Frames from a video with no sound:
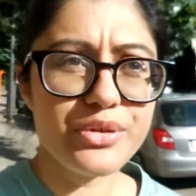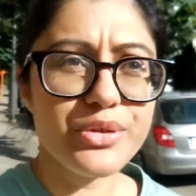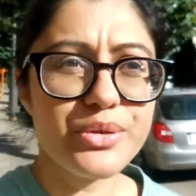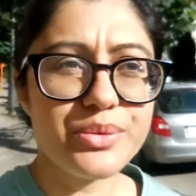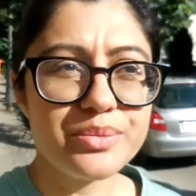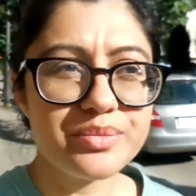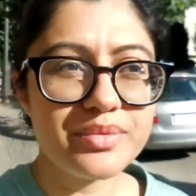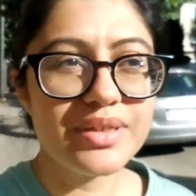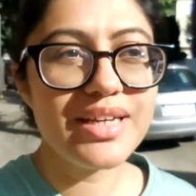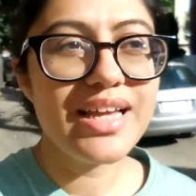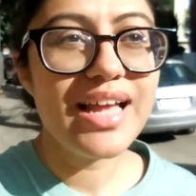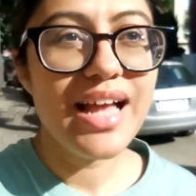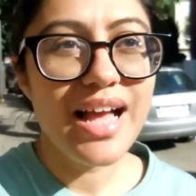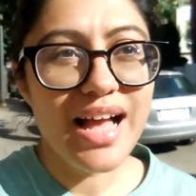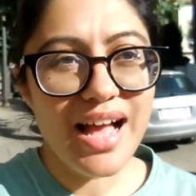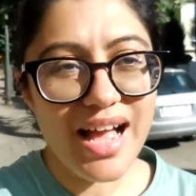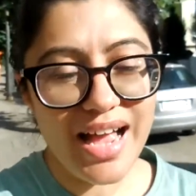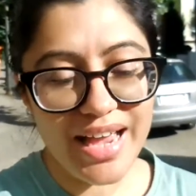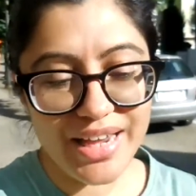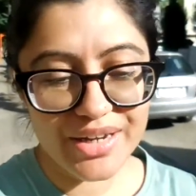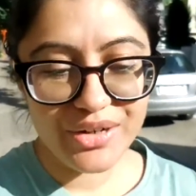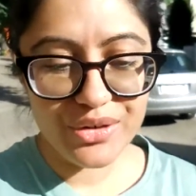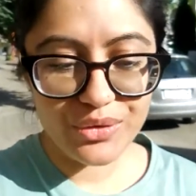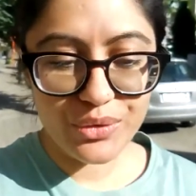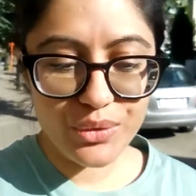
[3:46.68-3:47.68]
do.
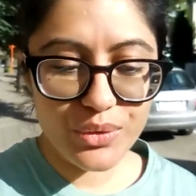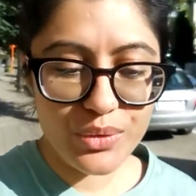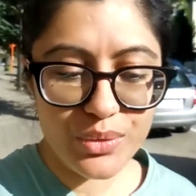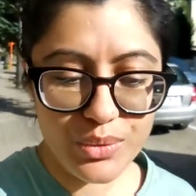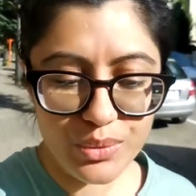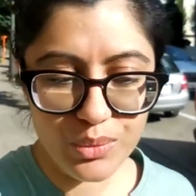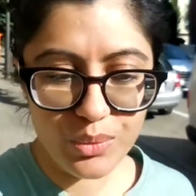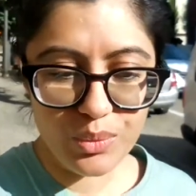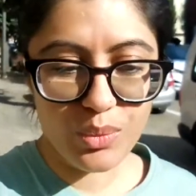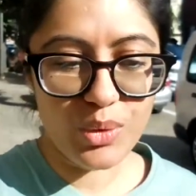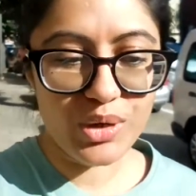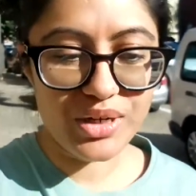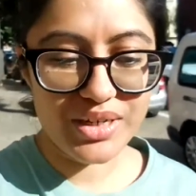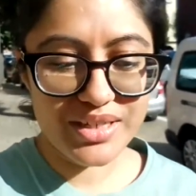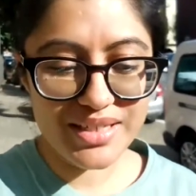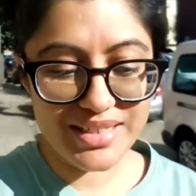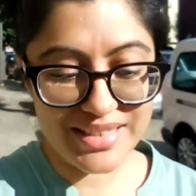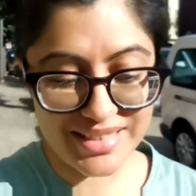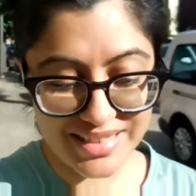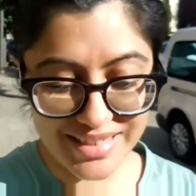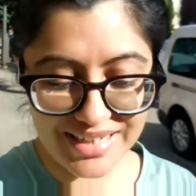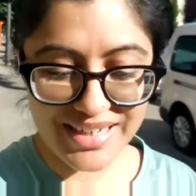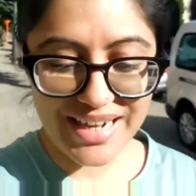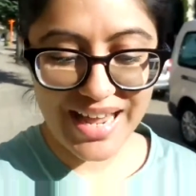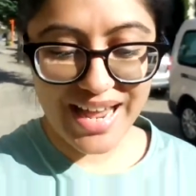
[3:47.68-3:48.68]
I know what is
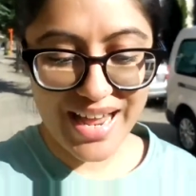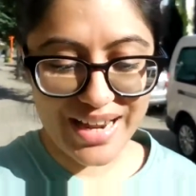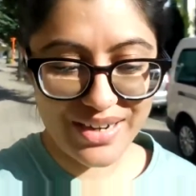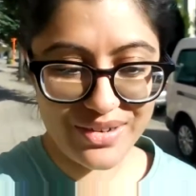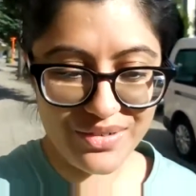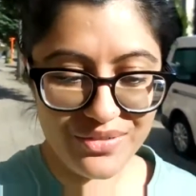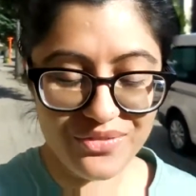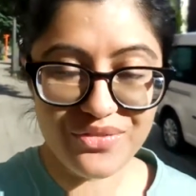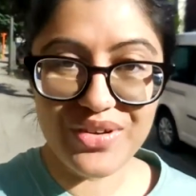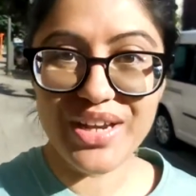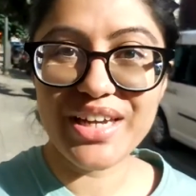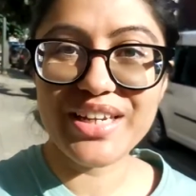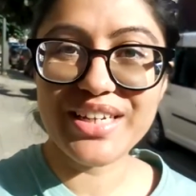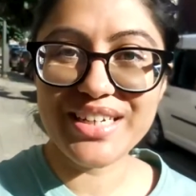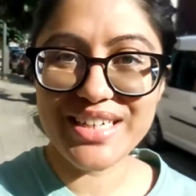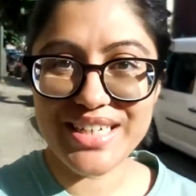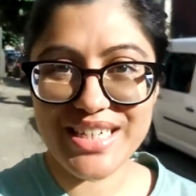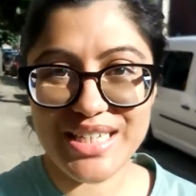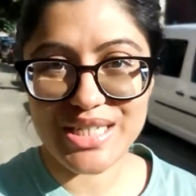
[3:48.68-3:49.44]
it and where it